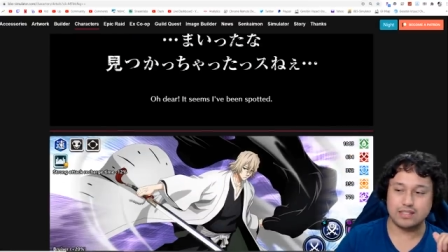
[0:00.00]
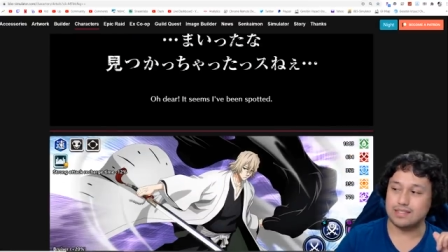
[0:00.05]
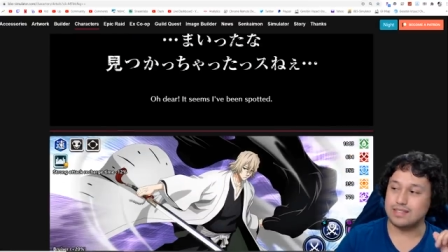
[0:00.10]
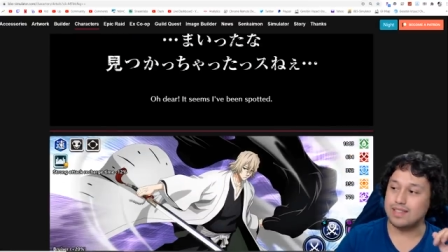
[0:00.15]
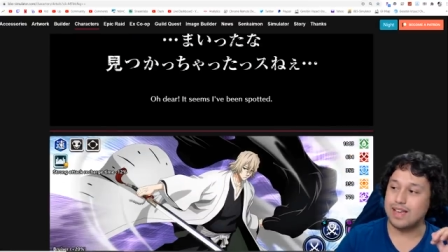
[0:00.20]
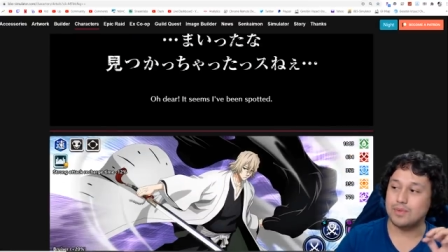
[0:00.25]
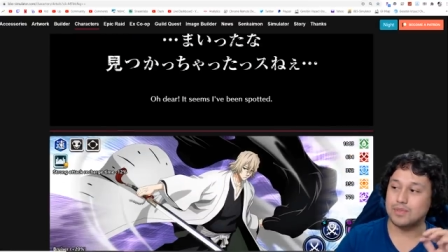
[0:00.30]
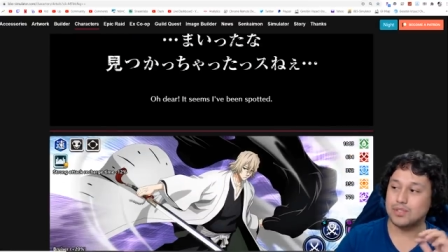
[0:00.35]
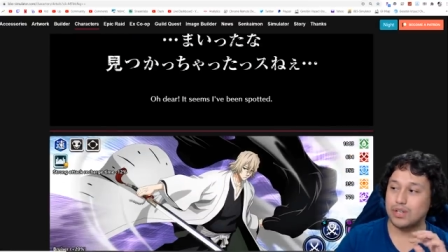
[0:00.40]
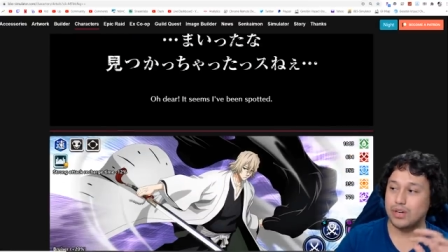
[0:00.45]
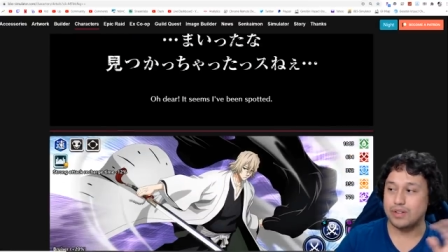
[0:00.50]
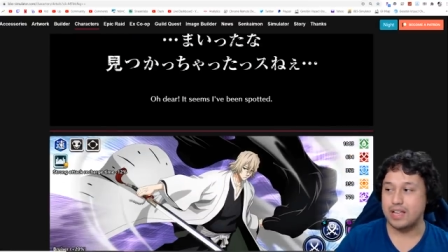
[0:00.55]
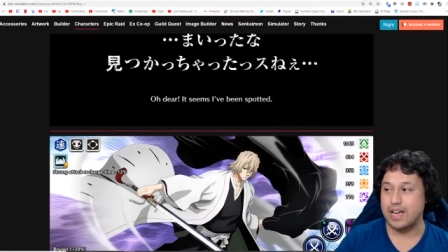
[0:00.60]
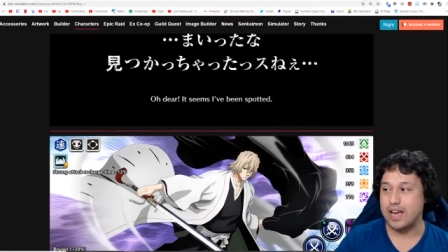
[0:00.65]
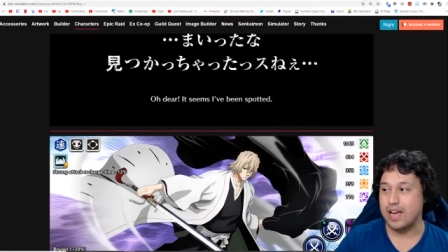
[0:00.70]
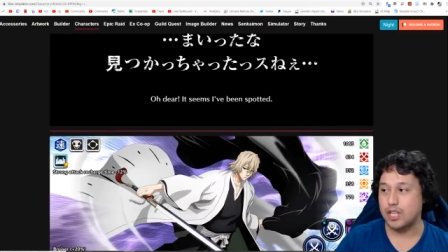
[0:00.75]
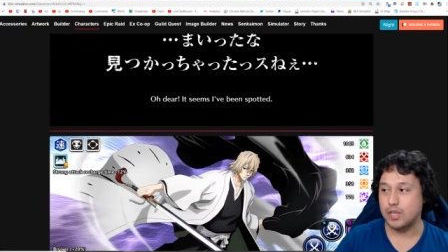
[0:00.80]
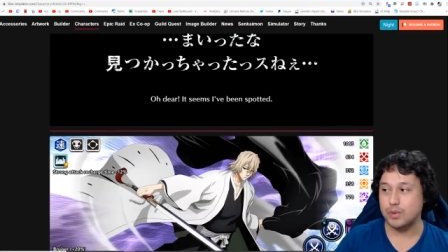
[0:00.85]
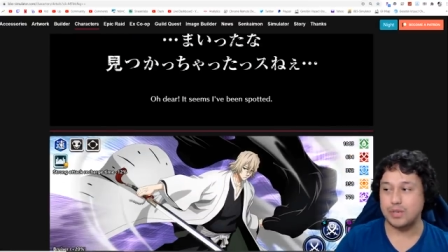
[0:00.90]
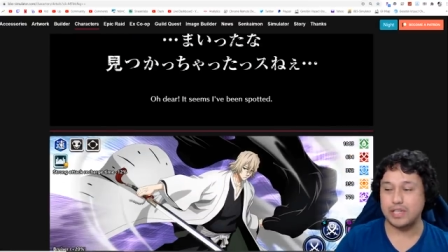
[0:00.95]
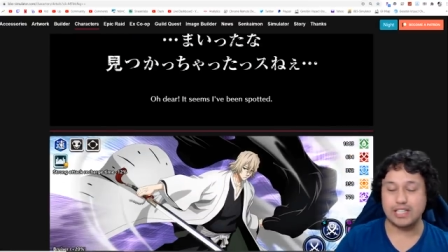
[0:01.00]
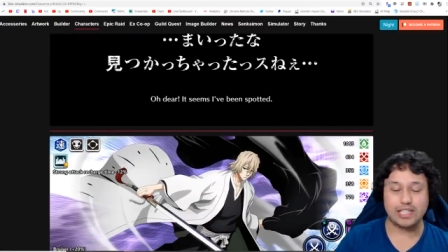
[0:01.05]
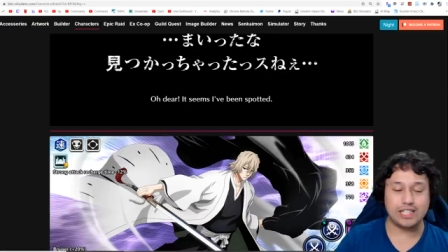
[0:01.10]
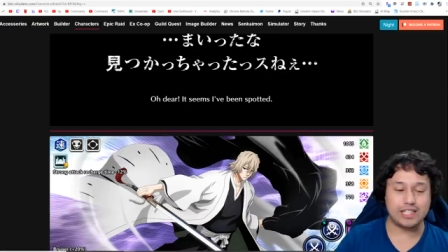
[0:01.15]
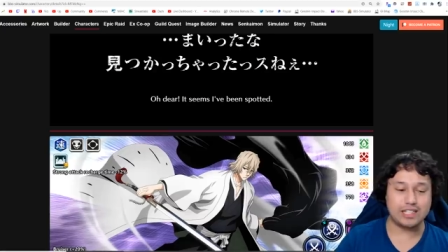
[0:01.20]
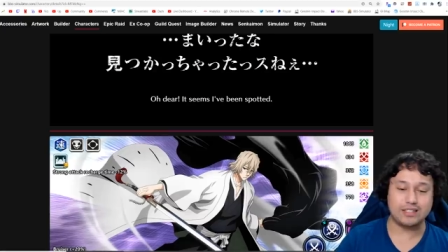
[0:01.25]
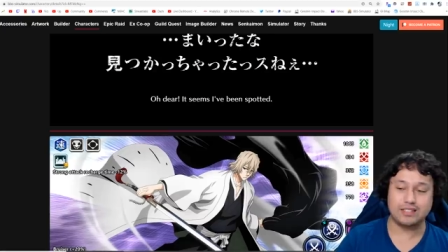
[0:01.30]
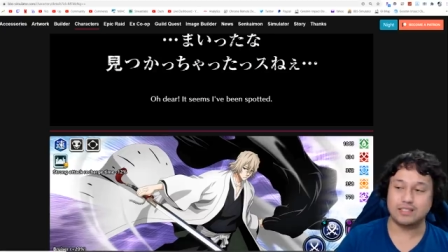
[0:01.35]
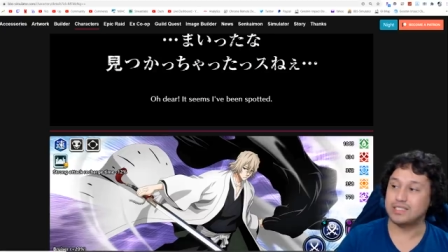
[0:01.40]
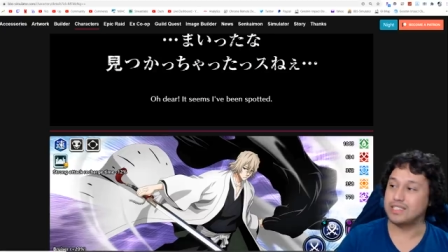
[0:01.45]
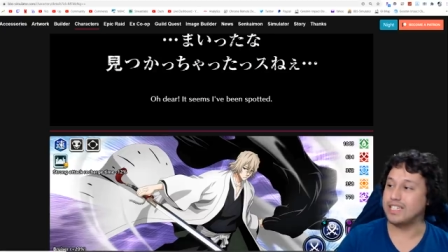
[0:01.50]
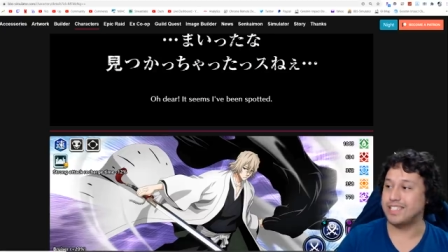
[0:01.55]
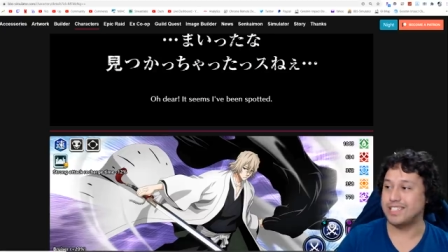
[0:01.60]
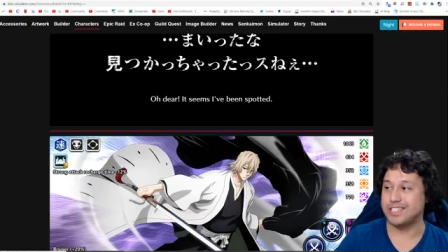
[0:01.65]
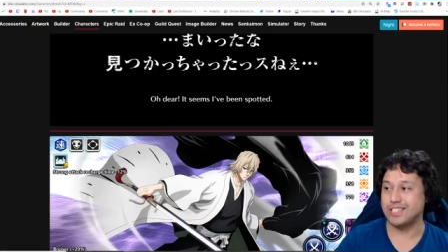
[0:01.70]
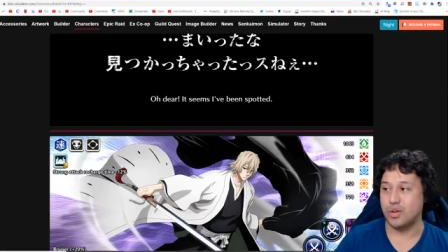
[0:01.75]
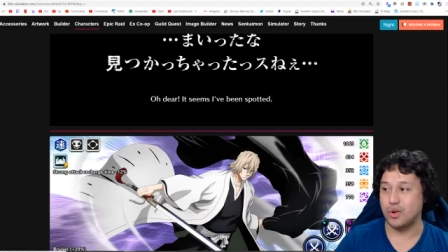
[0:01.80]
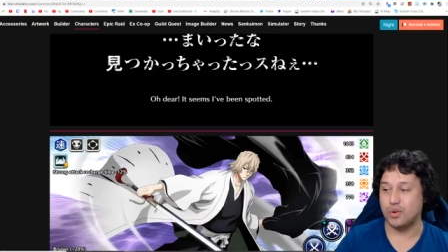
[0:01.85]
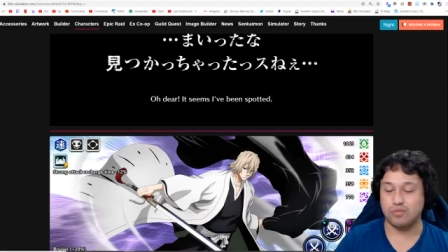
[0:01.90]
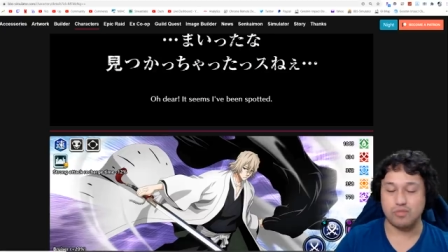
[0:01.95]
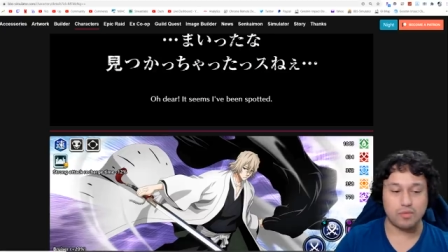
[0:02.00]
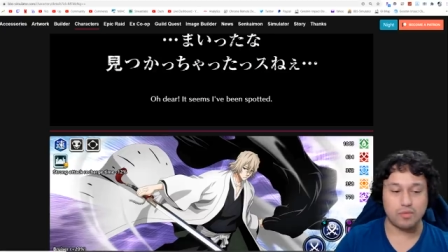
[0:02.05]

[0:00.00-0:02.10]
am sorry, that Halloween game, it's enough for